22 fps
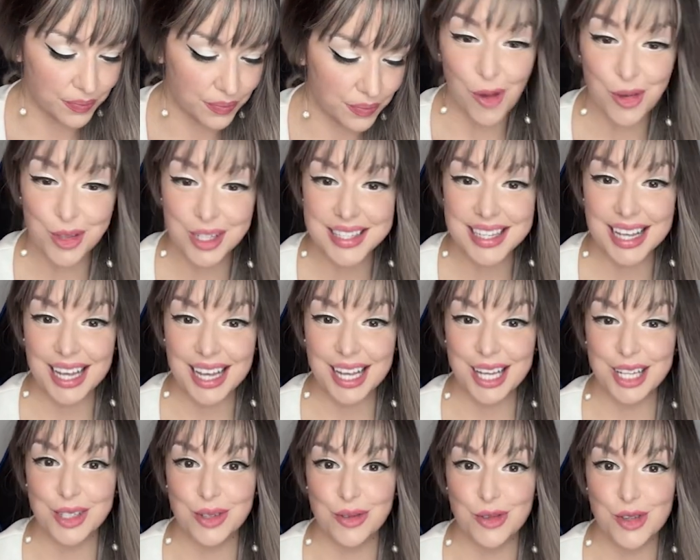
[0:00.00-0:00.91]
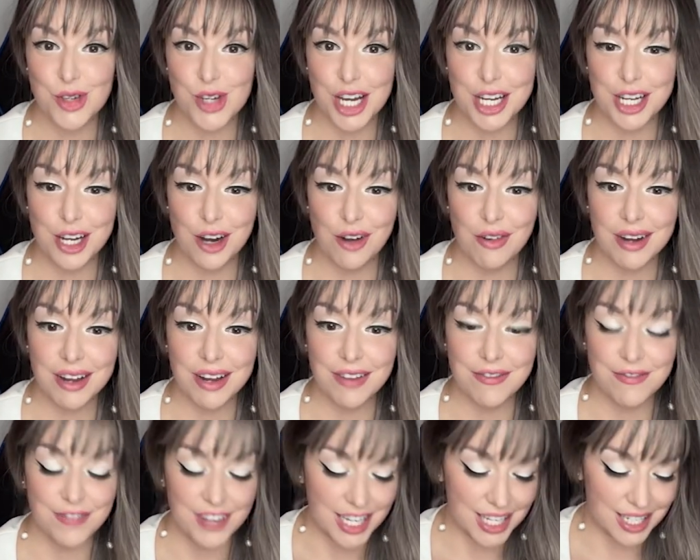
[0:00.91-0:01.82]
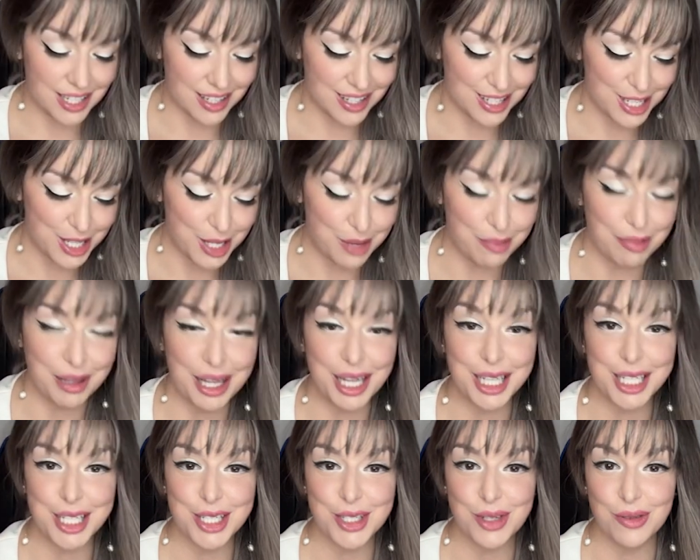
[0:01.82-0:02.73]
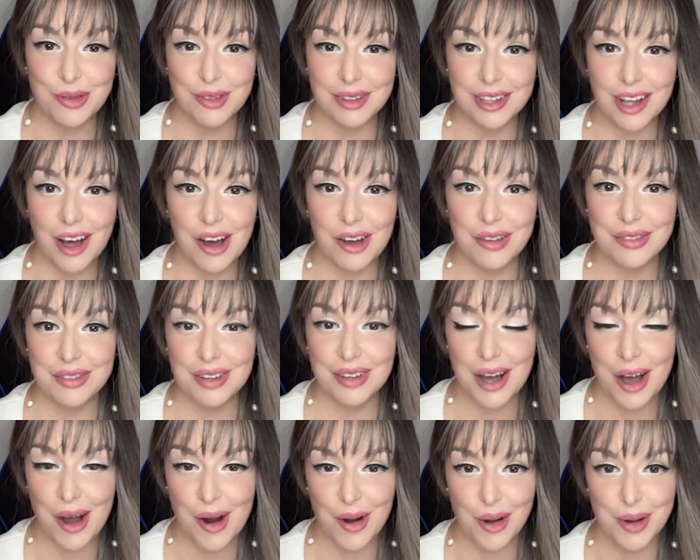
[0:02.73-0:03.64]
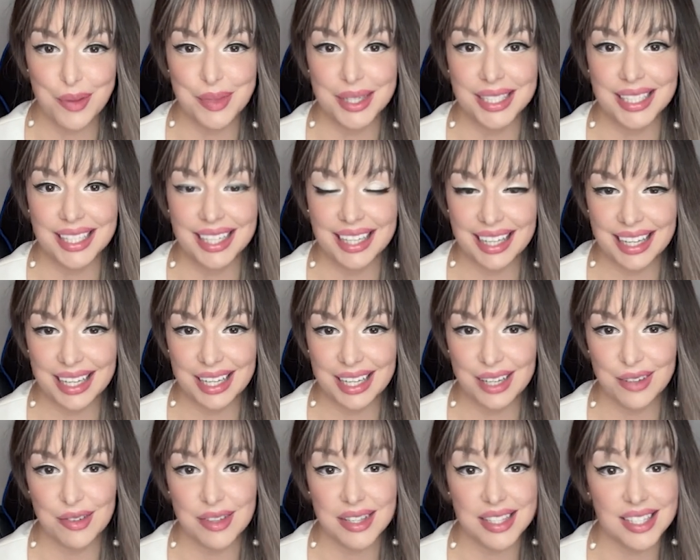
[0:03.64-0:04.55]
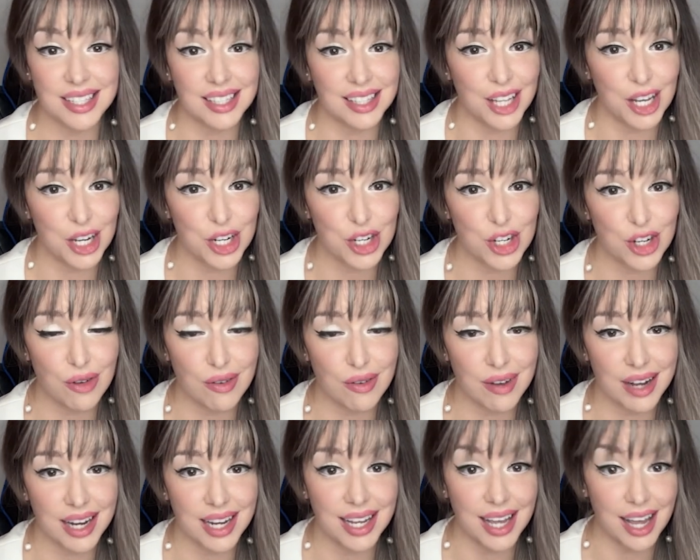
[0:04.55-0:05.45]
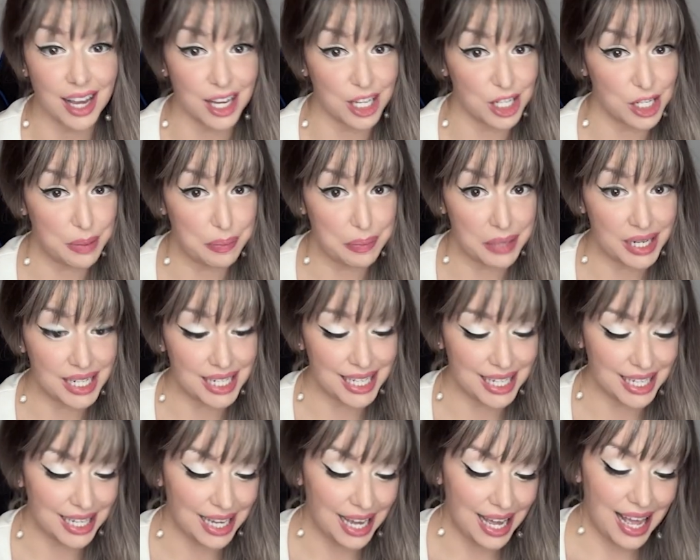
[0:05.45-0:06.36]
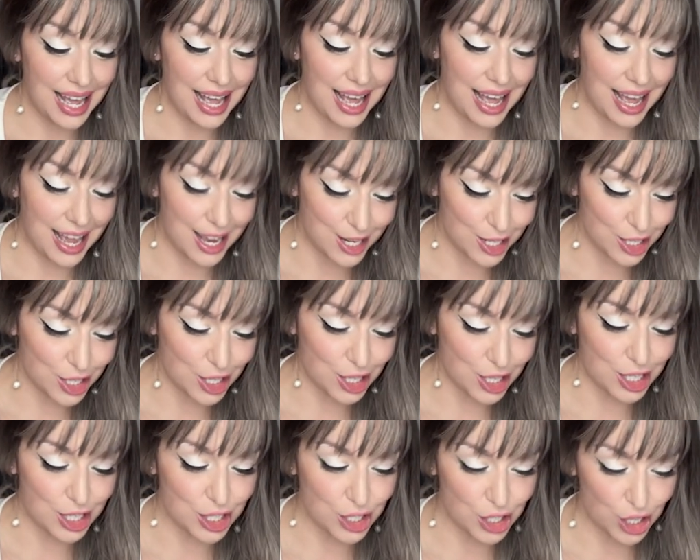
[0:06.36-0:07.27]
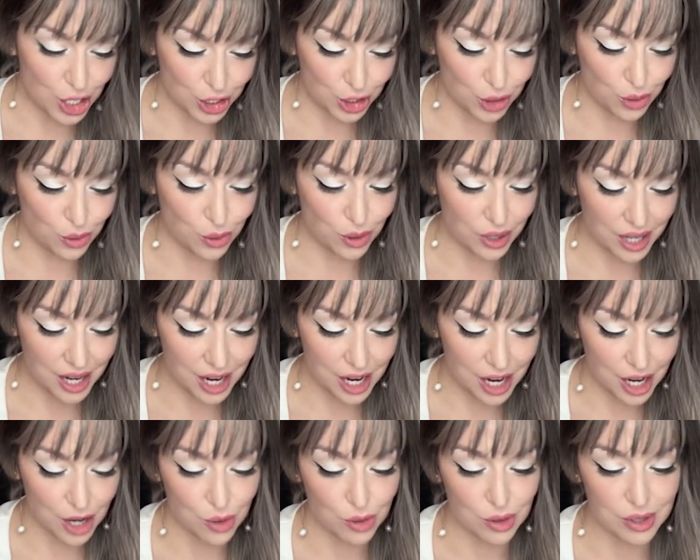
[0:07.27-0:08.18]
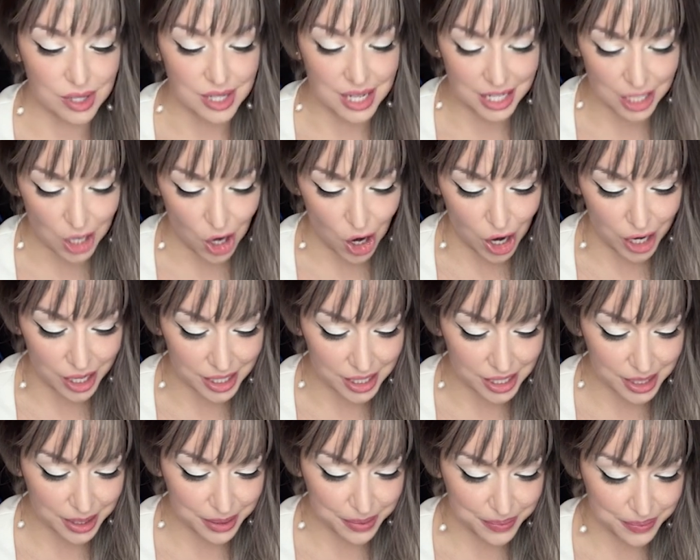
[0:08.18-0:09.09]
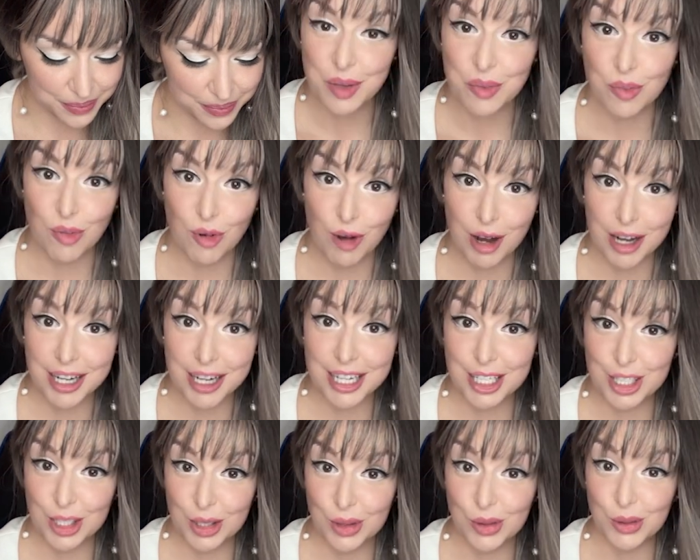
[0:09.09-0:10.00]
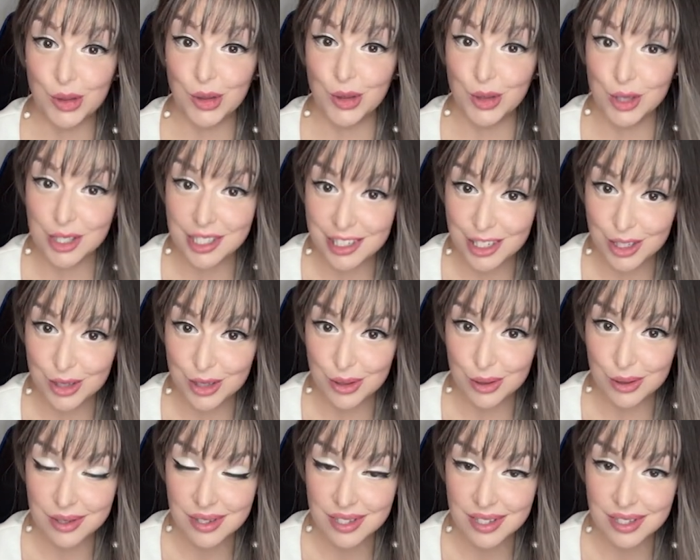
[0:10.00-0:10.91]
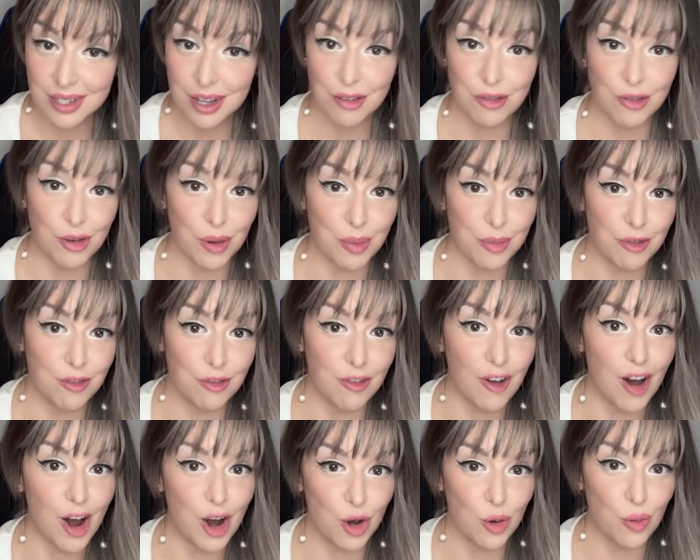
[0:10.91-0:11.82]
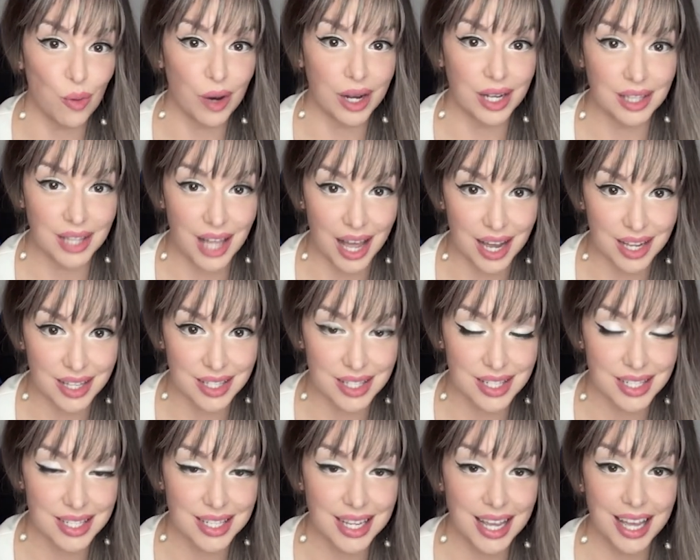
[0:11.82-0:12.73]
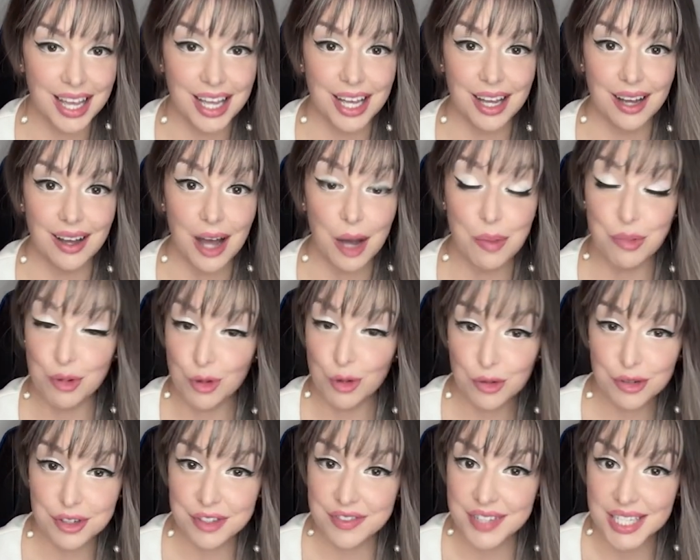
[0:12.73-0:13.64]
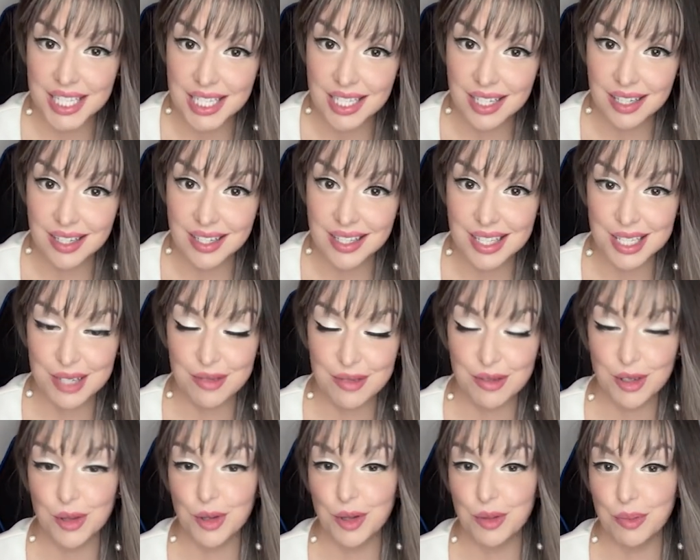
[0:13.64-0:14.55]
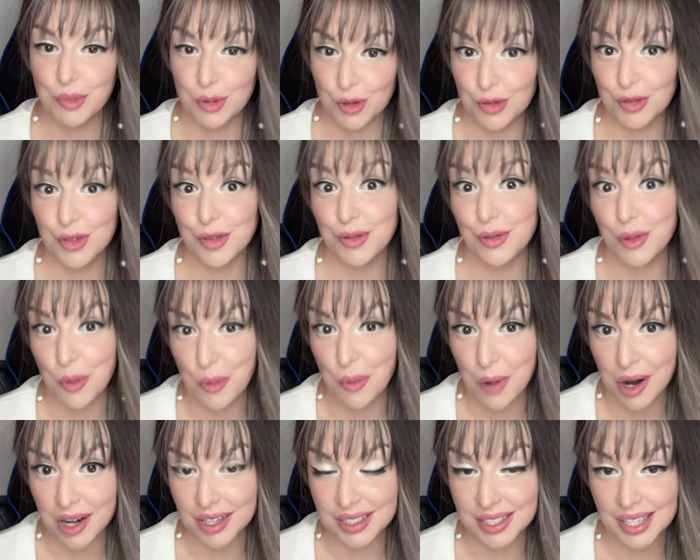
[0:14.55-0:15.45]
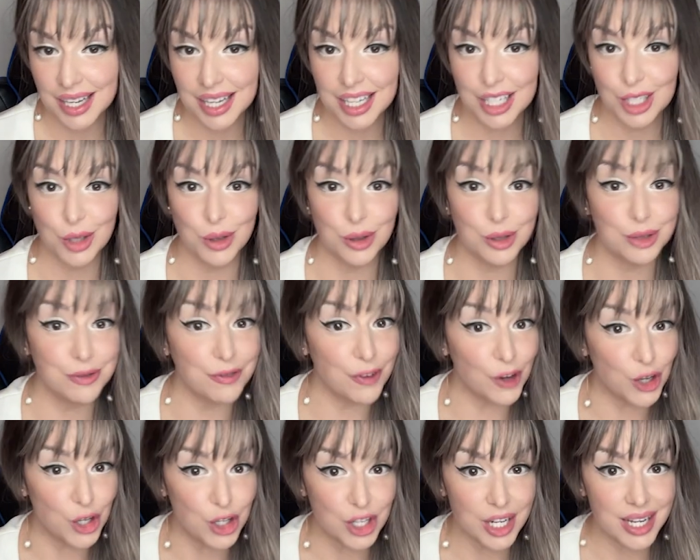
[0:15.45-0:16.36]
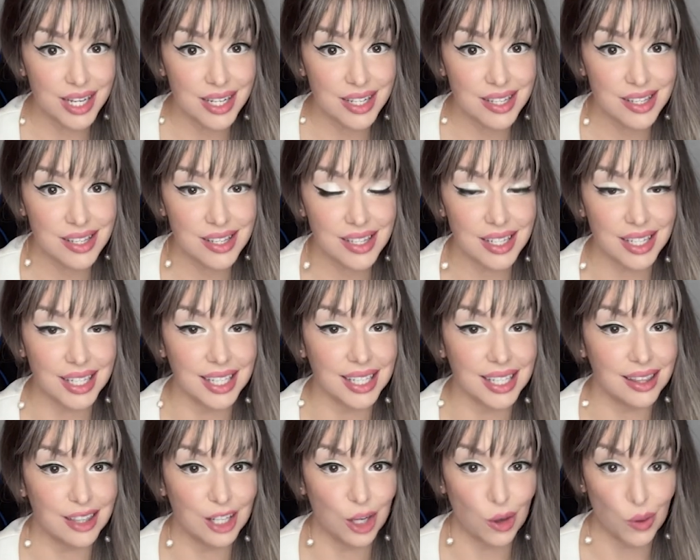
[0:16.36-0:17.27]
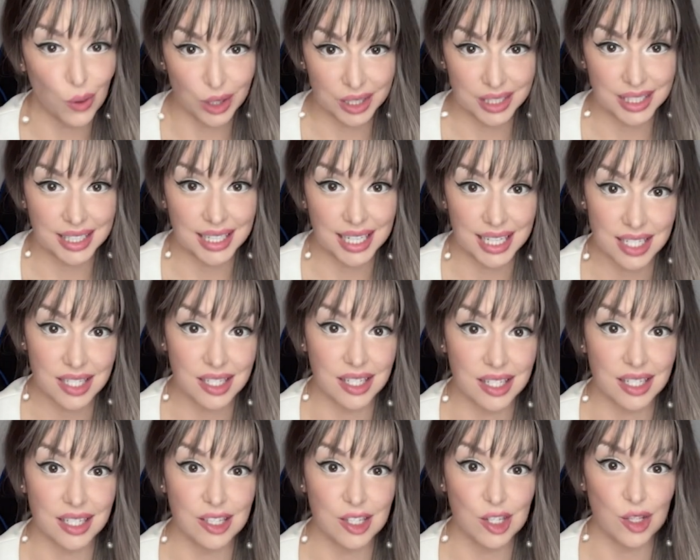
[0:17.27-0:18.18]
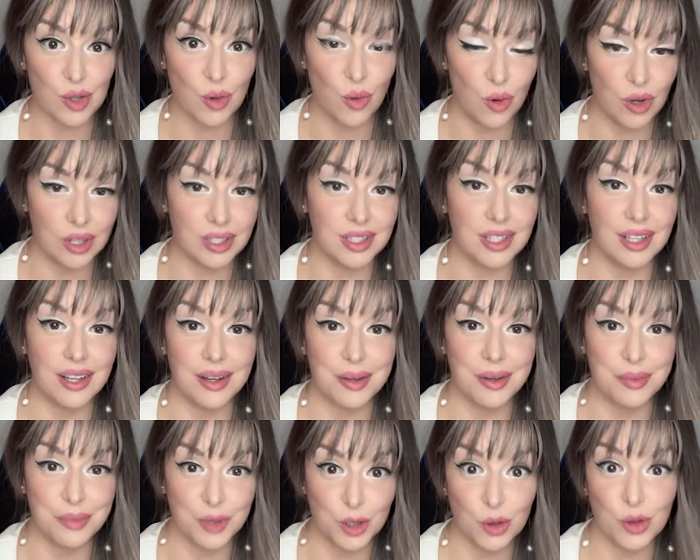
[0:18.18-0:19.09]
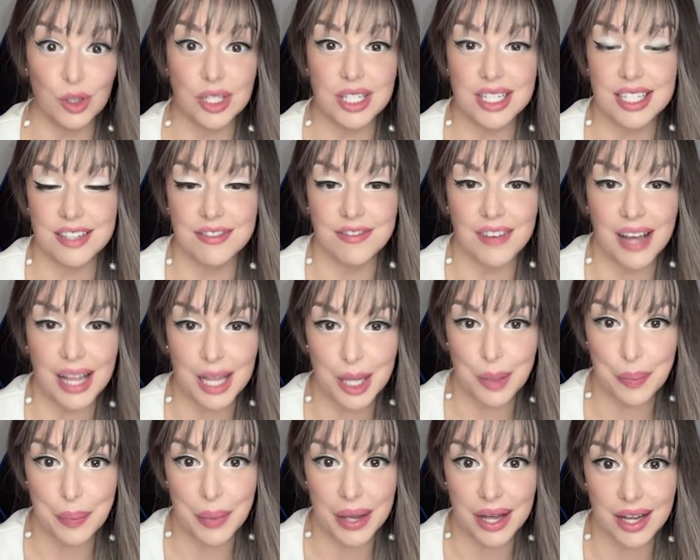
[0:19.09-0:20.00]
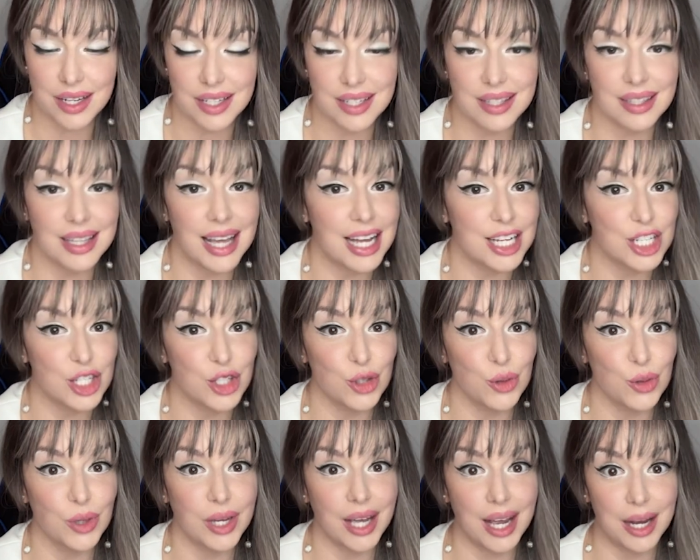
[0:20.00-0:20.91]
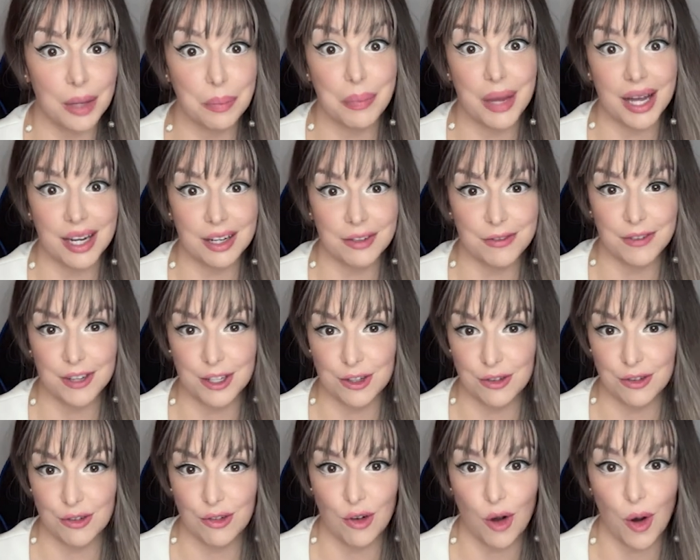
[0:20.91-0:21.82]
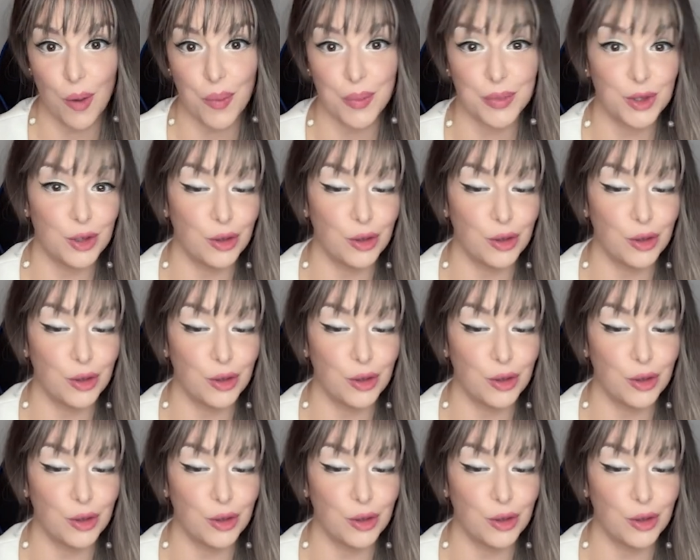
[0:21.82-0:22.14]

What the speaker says: On the 2nd of January, Venus, the planet of love, harmony, gifts, luxury, and money, enters your house 9, bringing you good news from faraway lands, approved visas if you're approved for one, good verdicts in the court cases, or the good development that you can benefit from.